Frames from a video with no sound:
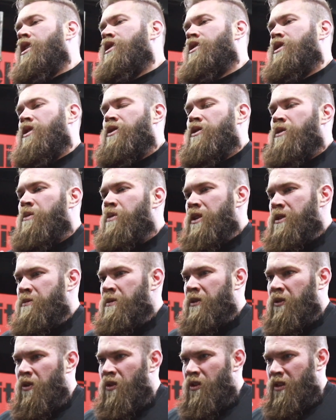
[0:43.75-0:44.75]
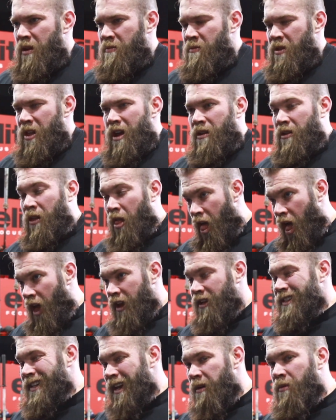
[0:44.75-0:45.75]
It also plays a big role
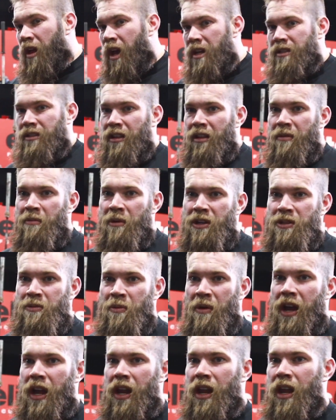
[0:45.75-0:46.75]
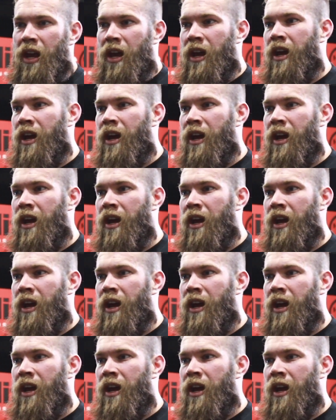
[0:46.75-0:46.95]
in stabilizing lumbar spine.